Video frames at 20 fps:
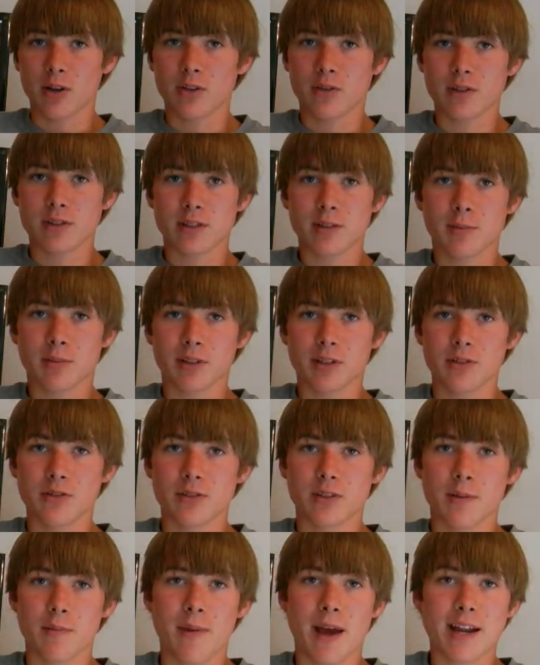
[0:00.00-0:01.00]
You can simply
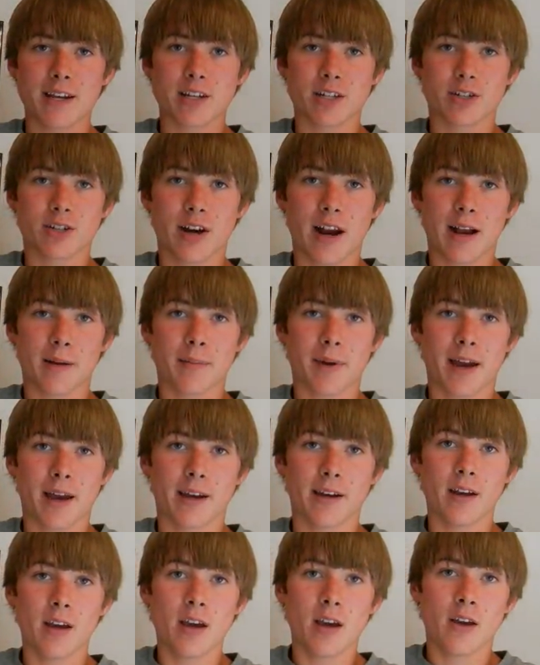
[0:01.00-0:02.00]
use the Magic
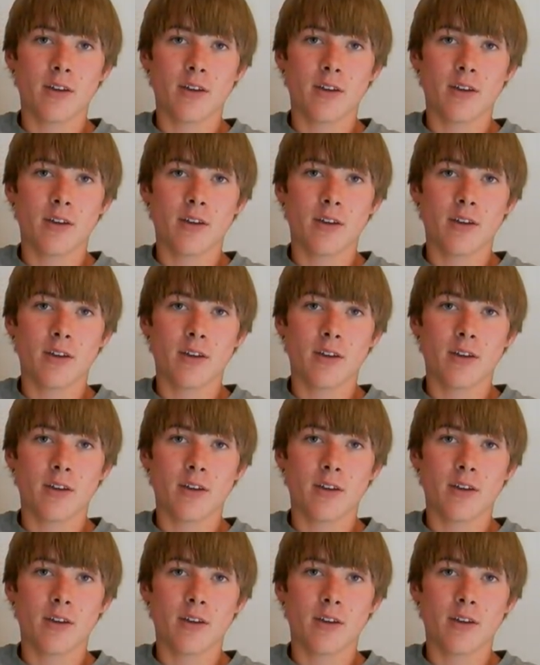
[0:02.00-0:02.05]
Trackpad